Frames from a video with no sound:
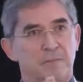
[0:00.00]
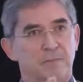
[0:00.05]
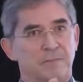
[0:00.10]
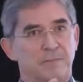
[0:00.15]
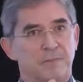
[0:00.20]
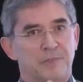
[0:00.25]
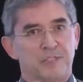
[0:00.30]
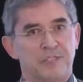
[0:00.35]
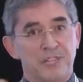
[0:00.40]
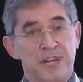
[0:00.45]

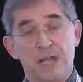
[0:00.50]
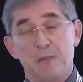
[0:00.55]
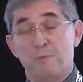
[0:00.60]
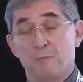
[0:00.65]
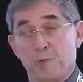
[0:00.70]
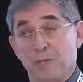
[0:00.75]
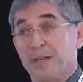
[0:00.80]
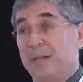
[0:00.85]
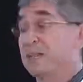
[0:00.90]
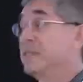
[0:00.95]
shape
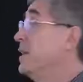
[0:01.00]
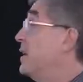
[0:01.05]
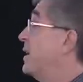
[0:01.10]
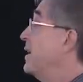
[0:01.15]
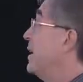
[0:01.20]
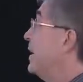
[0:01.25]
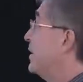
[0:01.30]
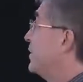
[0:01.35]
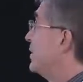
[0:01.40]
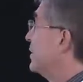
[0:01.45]
with it.
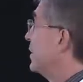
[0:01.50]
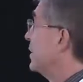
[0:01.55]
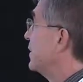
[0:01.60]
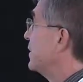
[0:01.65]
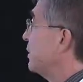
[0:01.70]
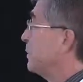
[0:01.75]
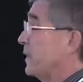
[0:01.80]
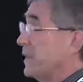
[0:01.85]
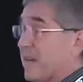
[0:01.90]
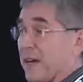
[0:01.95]
It's still
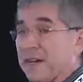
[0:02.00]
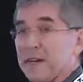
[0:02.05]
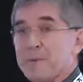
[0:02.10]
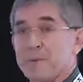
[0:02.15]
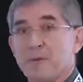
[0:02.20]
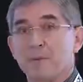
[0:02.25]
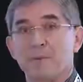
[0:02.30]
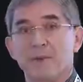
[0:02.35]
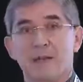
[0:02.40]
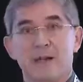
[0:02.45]
something that can be
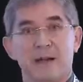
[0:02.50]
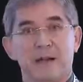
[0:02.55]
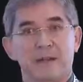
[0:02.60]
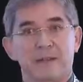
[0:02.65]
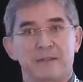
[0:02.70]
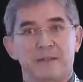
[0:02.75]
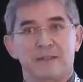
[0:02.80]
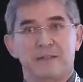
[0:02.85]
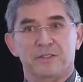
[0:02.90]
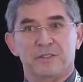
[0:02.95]
applied
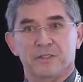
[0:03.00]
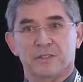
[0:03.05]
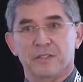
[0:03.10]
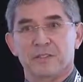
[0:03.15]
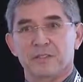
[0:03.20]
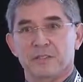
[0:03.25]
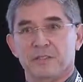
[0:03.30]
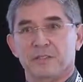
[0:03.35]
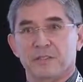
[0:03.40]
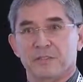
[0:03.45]
in certain
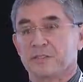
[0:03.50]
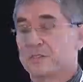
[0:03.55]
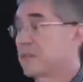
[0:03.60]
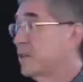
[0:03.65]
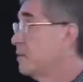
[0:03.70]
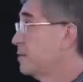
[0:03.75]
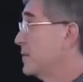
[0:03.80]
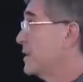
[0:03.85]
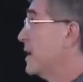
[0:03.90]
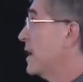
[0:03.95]

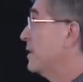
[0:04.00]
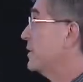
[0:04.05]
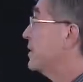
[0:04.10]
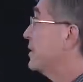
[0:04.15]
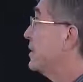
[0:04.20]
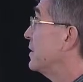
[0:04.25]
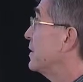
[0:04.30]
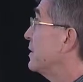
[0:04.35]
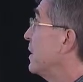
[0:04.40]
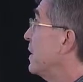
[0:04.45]

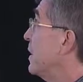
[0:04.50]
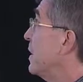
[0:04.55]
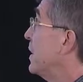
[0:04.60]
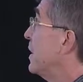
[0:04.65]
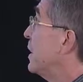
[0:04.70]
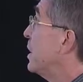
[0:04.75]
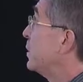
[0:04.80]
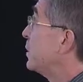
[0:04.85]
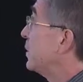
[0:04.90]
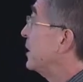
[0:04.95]
circumstances.
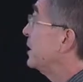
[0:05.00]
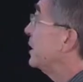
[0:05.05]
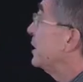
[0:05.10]
So these are